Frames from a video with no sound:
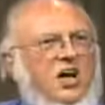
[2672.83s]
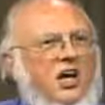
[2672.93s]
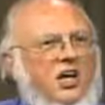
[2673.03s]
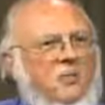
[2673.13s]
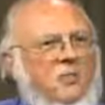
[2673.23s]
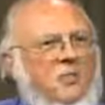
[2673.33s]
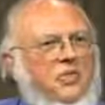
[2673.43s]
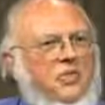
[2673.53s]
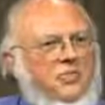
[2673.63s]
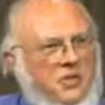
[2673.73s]

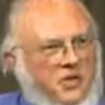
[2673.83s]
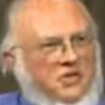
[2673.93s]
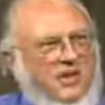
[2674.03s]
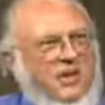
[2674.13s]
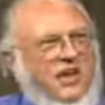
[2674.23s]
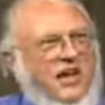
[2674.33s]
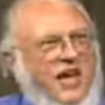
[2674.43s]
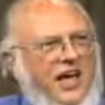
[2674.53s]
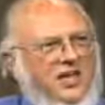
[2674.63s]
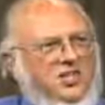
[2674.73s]
the military
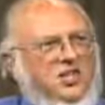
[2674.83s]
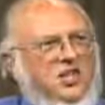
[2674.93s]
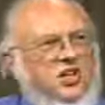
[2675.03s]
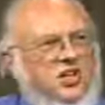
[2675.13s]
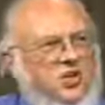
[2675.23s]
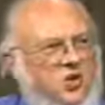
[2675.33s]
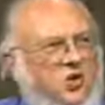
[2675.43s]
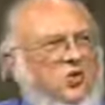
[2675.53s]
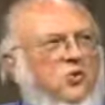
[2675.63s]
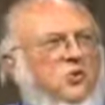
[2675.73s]
has
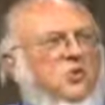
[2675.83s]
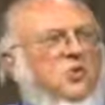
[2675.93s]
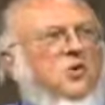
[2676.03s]
no